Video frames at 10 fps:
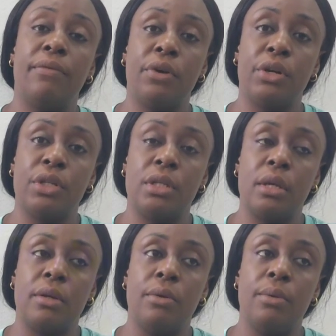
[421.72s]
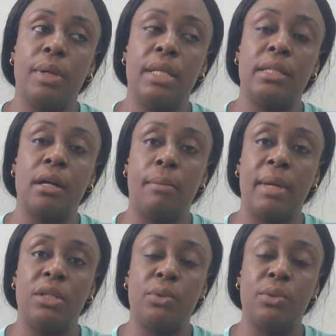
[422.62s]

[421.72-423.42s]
the first installment.